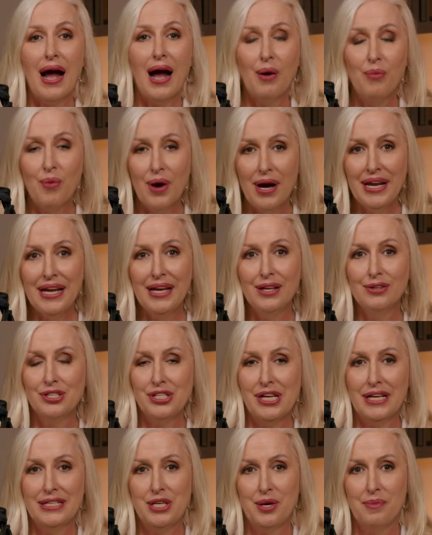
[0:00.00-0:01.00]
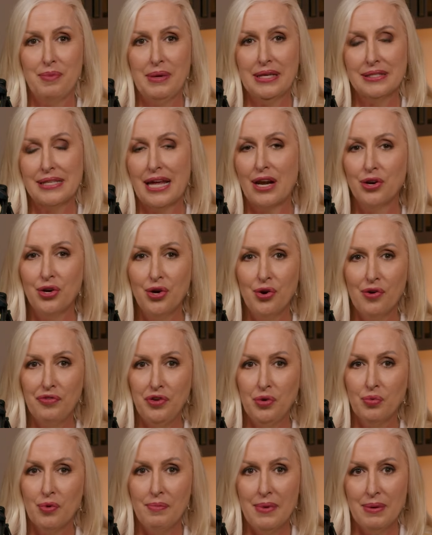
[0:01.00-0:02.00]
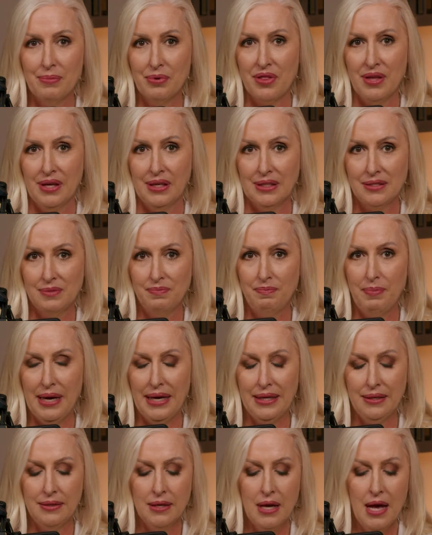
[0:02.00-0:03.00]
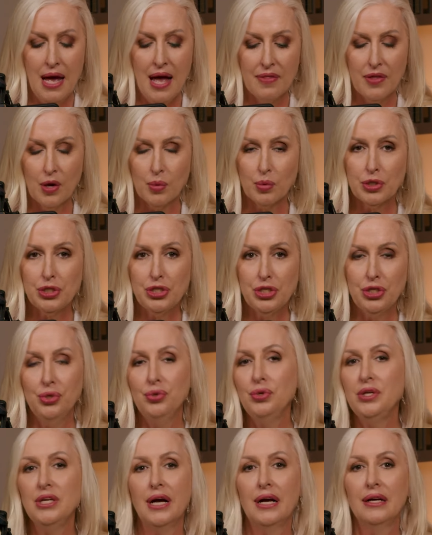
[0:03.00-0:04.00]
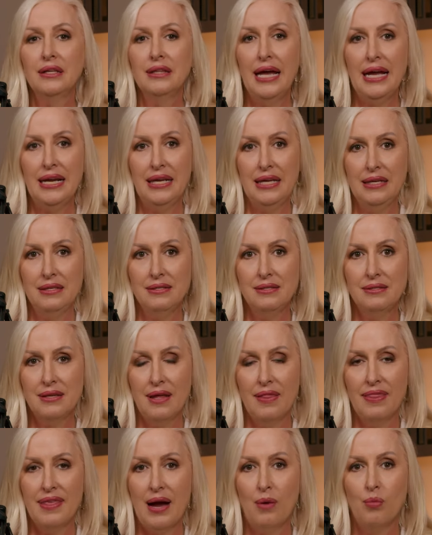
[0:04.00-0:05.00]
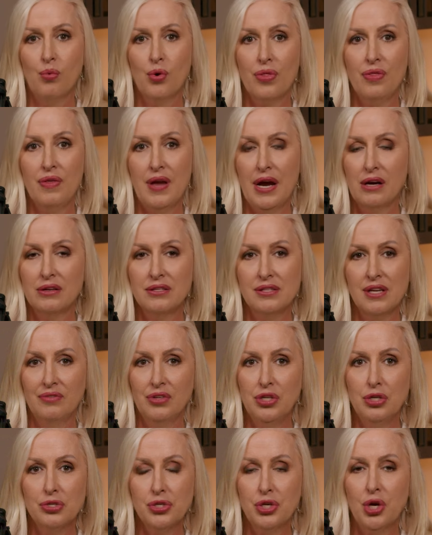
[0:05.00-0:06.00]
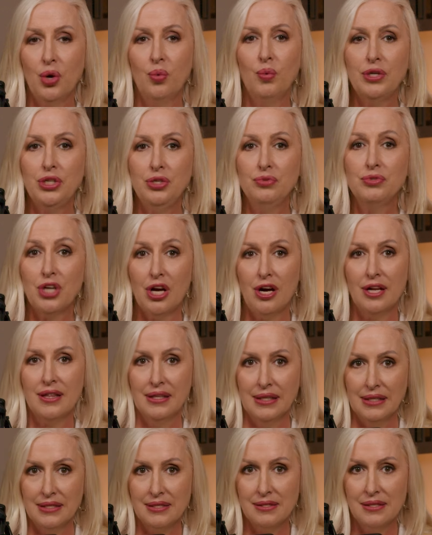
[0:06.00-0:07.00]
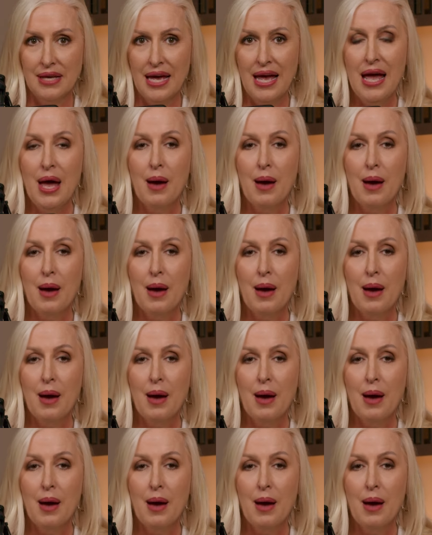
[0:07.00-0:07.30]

I want to interject here, because I don't know if you remember this, but there were two young ladies that were there several years ago when you taught this.